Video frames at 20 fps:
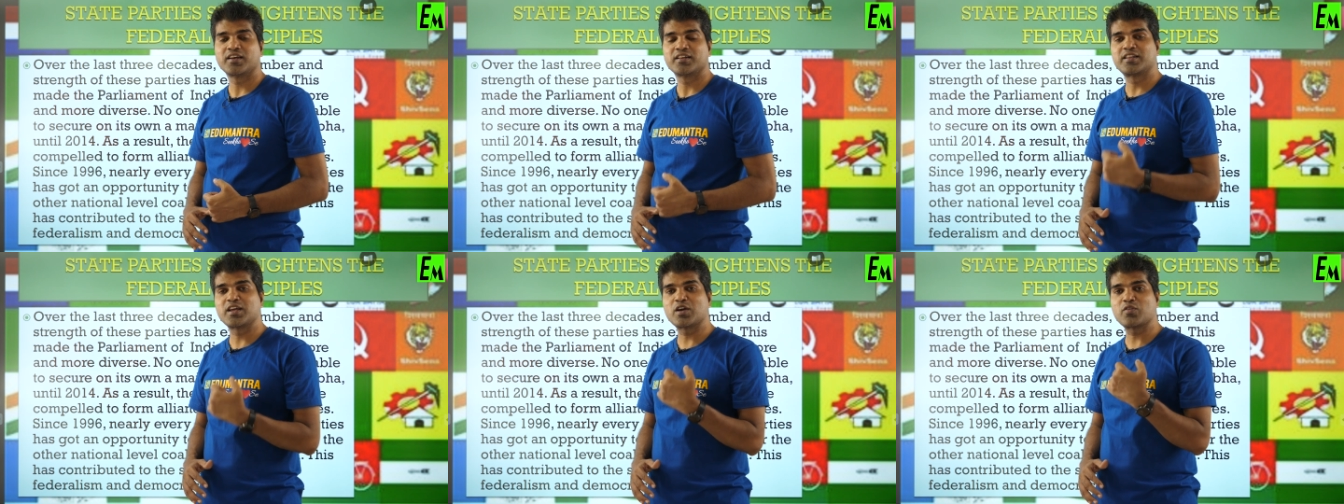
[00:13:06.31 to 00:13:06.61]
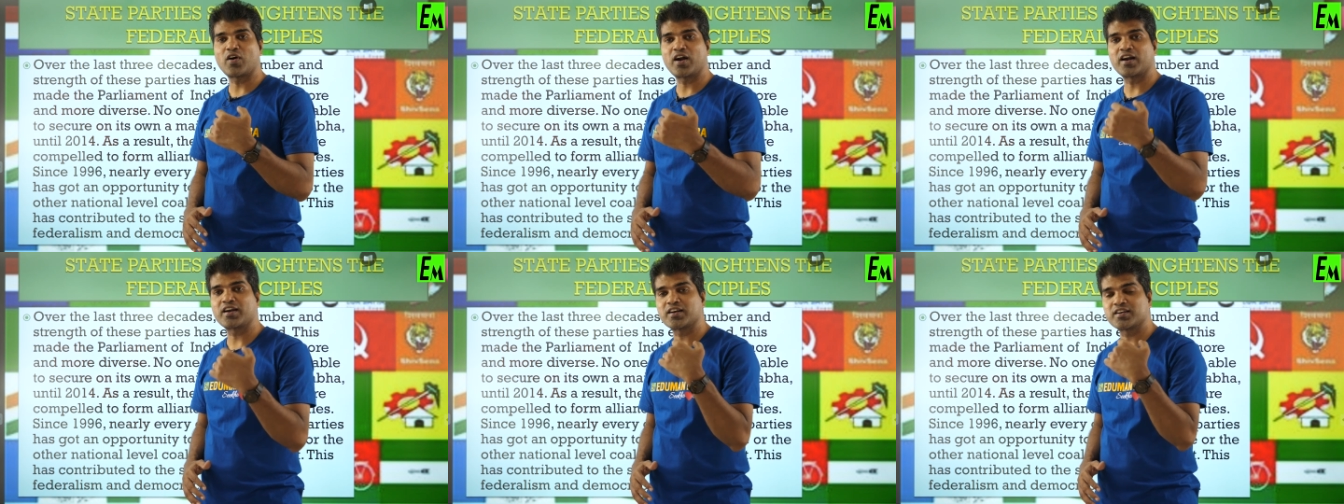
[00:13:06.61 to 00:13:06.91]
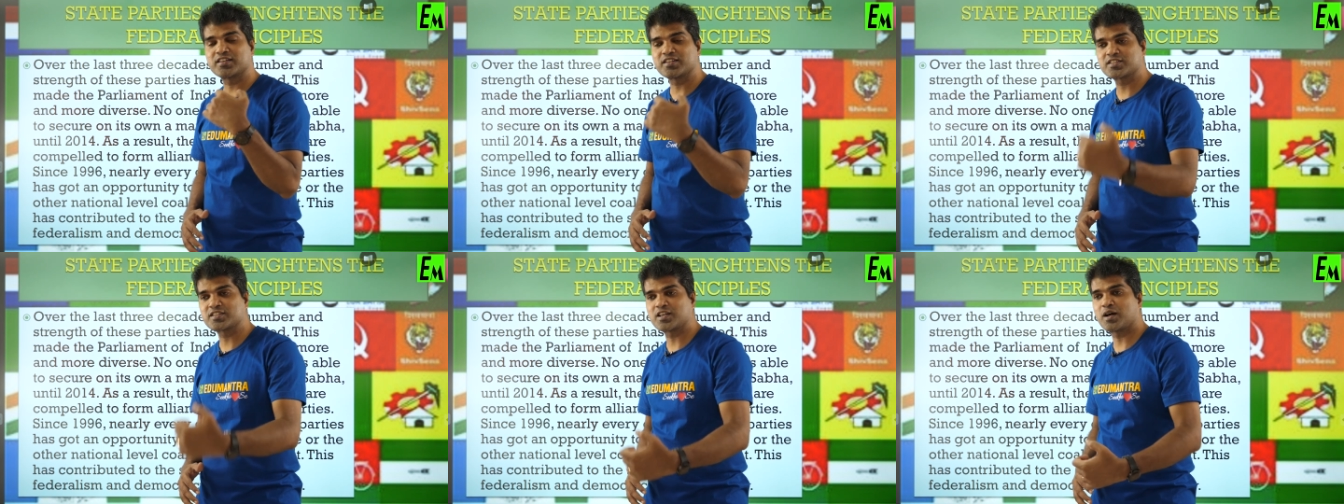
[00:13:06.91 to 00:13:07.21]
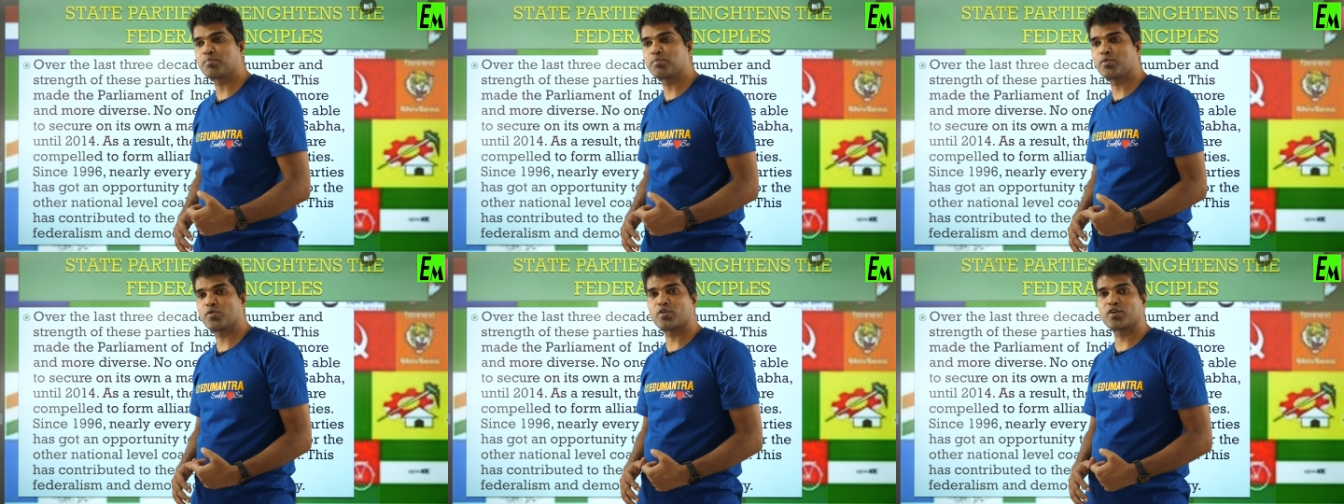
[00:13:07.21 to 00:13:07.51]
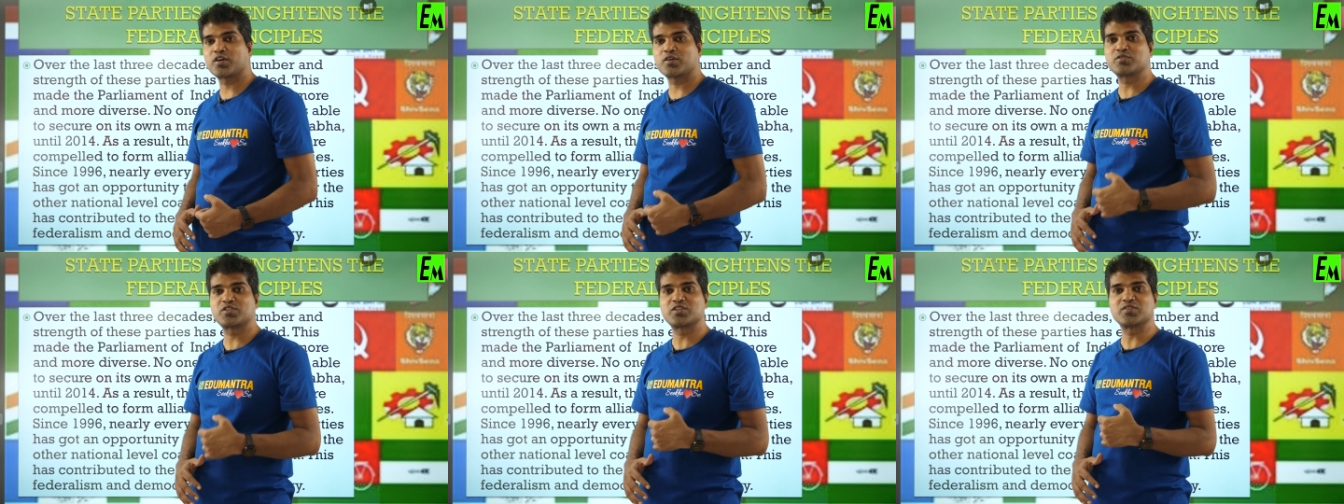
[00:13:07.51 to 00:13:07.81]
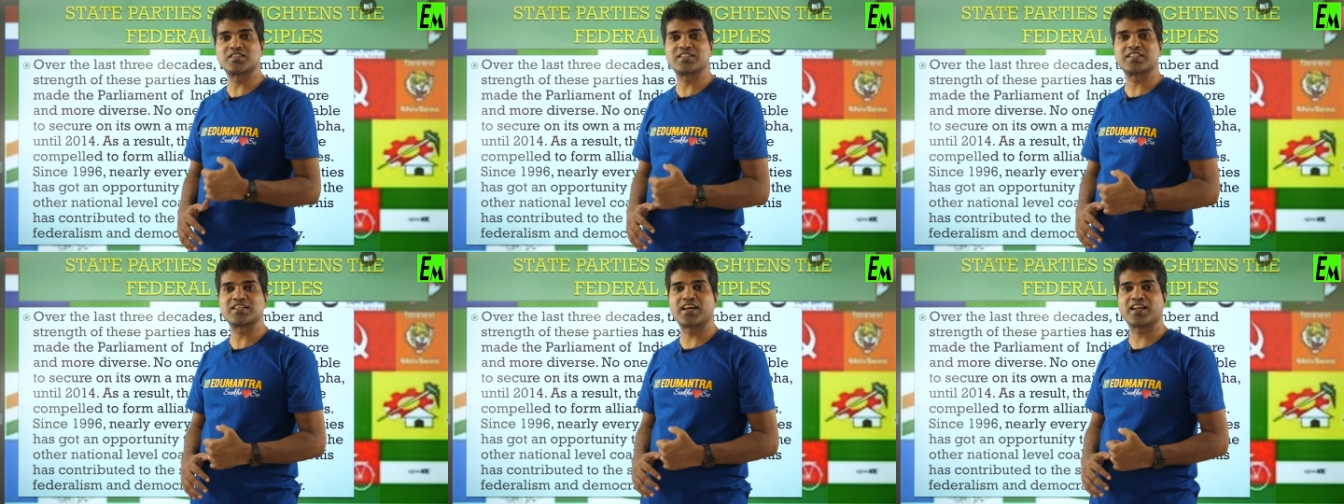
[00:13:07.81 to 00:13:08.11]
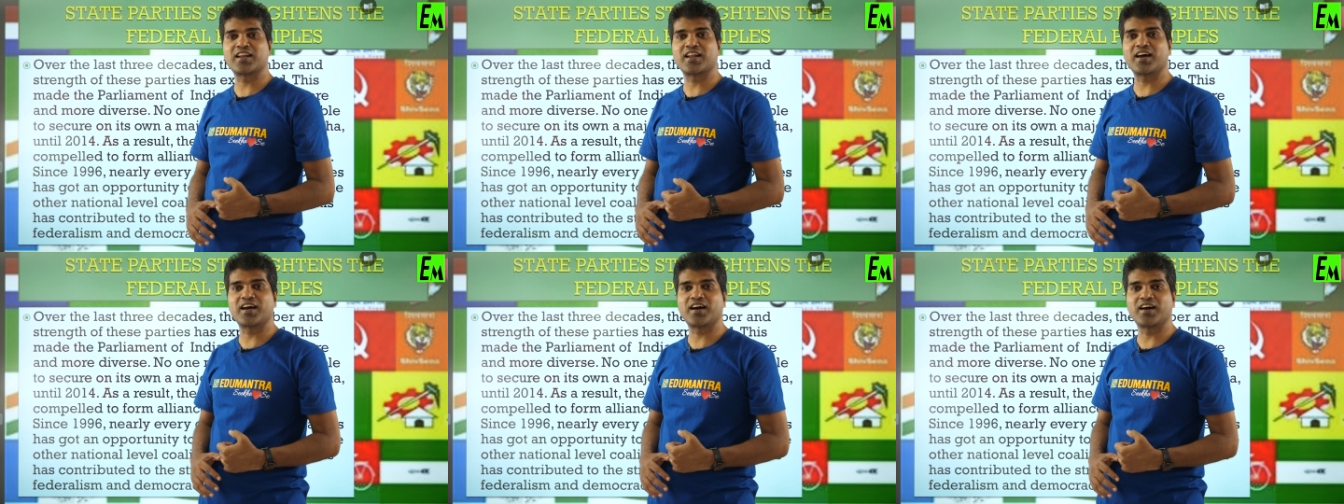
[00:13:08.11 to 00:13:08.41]
They wanted the support of Shiv
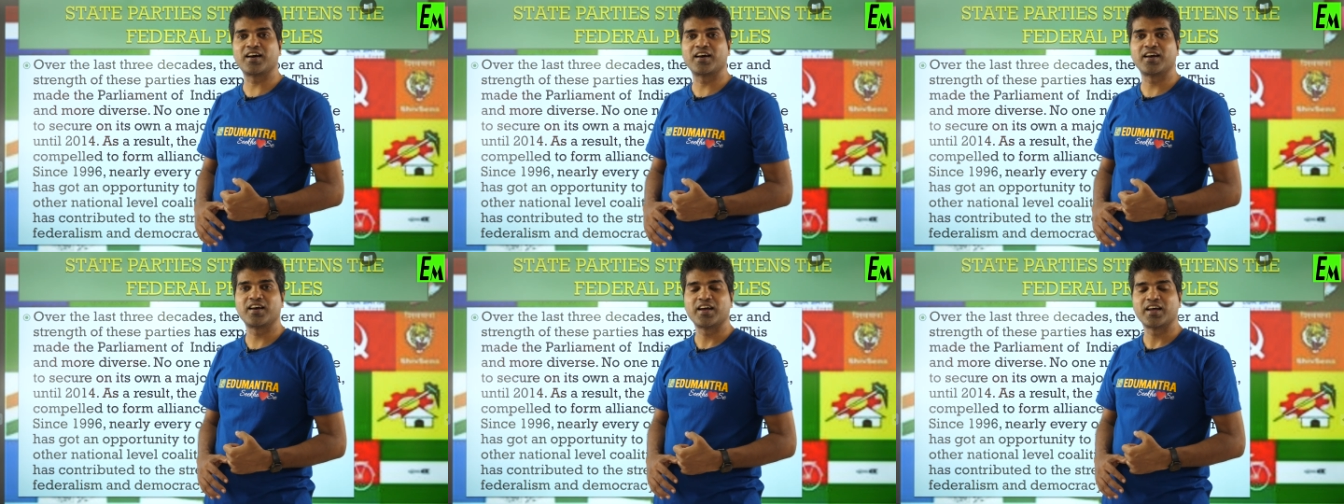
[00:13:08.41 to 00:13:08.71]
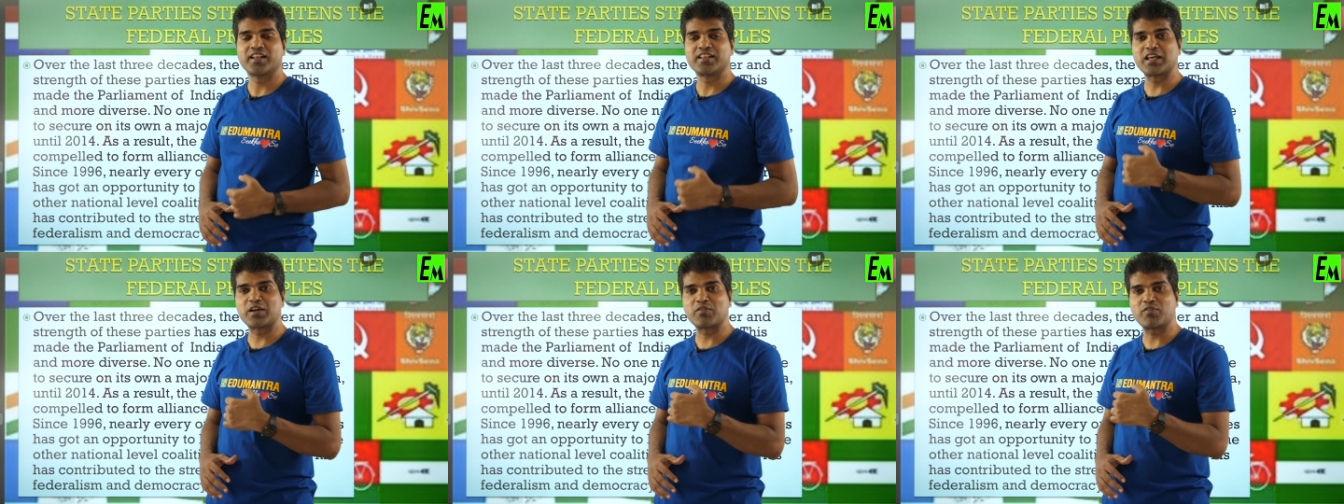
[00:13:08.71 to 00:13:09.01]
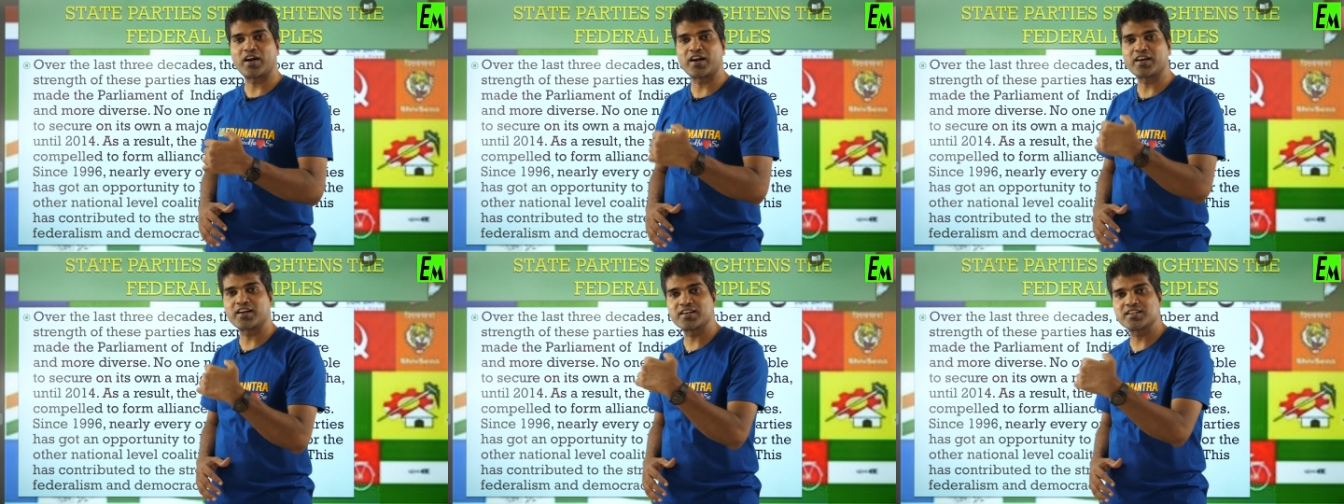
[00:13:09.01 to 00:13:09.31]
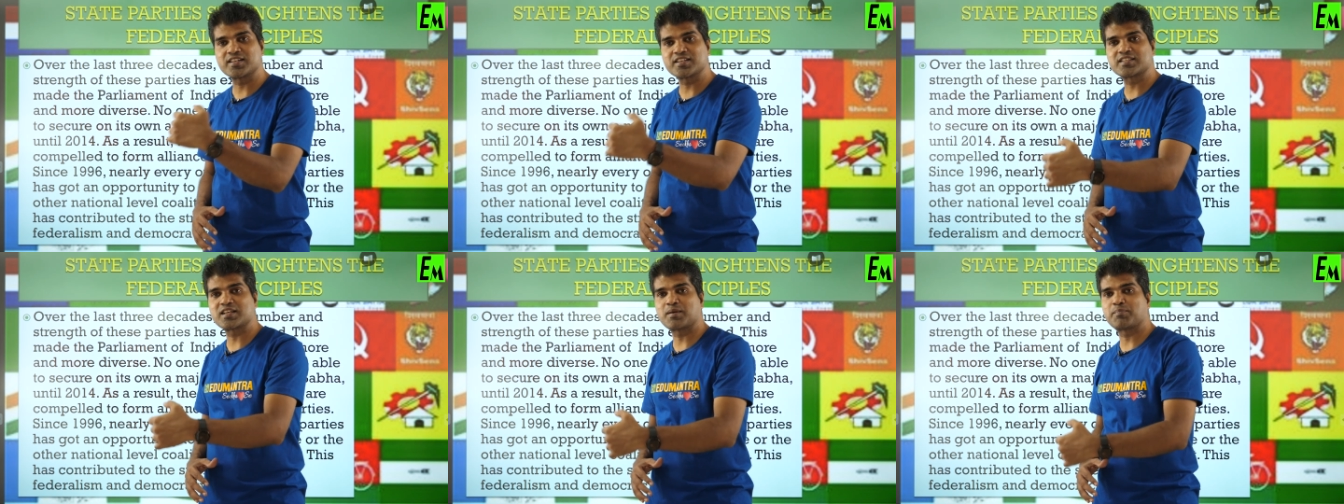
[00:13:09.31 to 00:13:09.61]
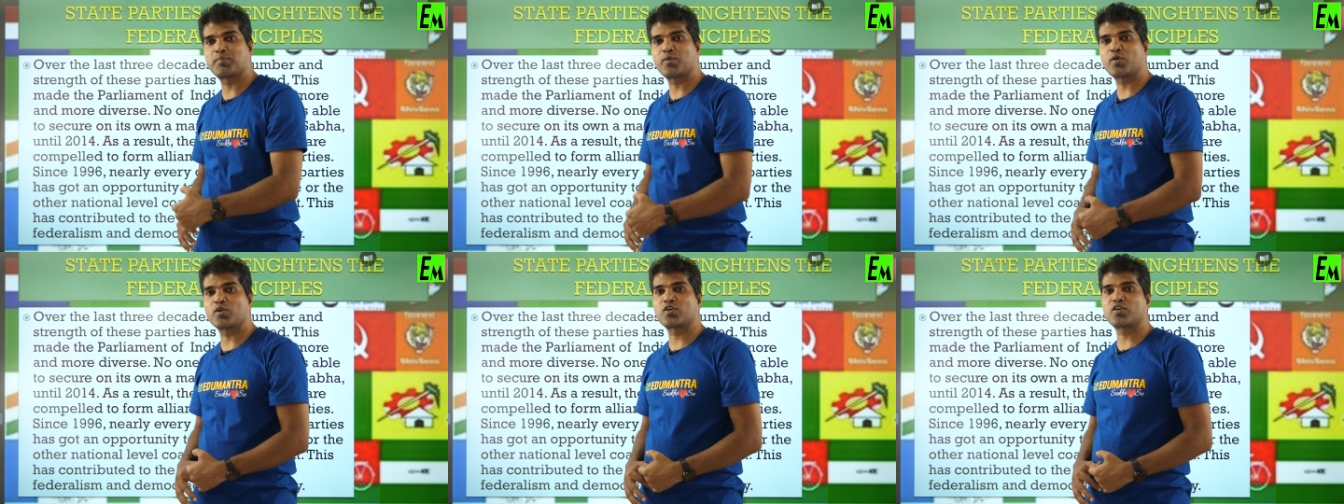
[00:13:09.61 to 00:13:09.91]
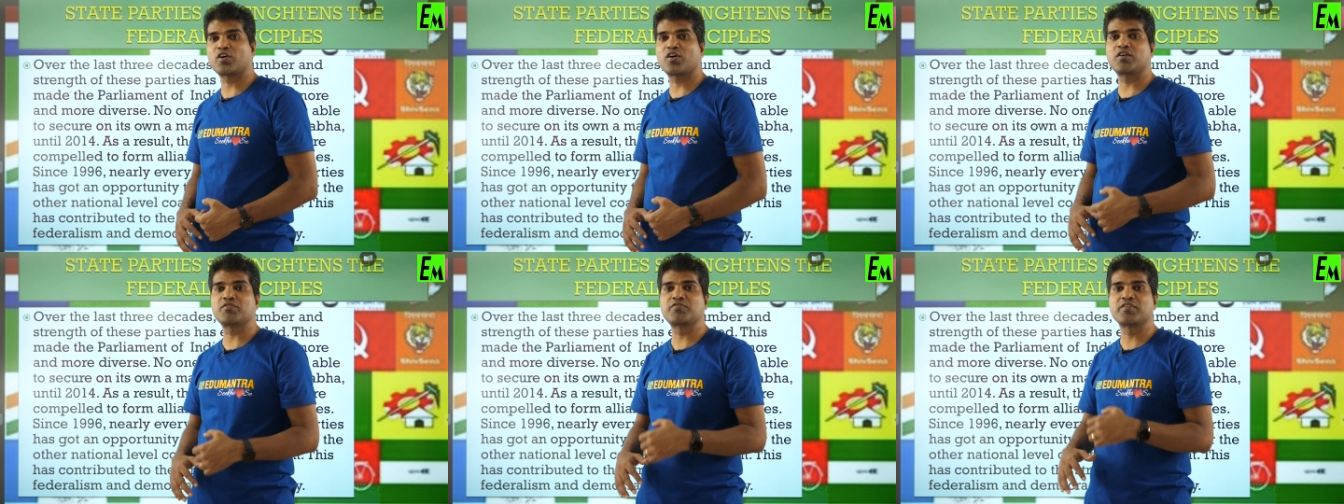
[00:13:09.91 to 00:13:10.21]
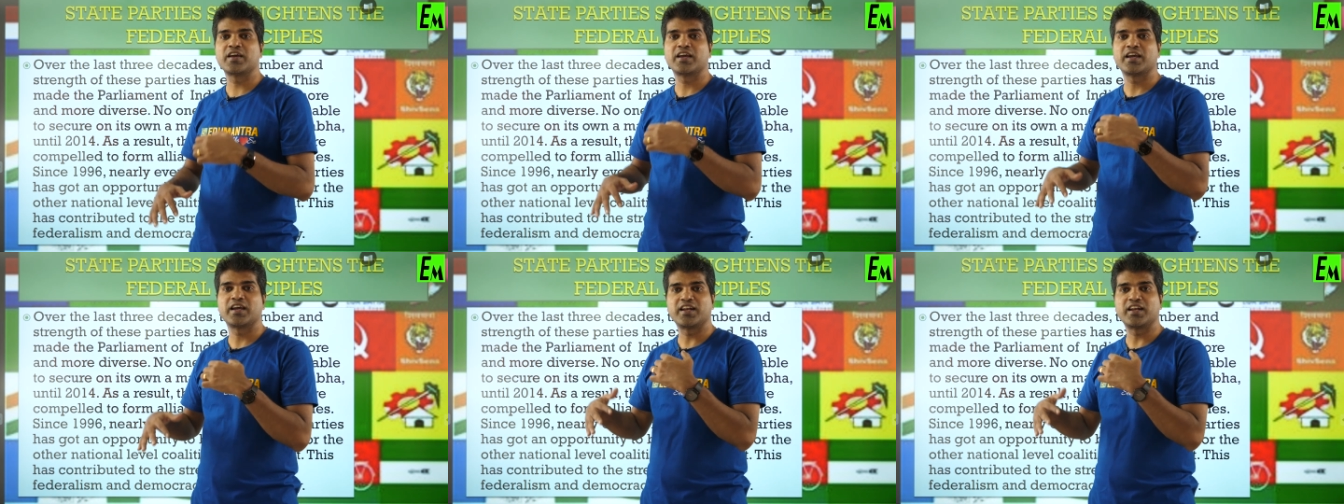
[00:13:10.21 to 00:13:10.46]
They wanted the support of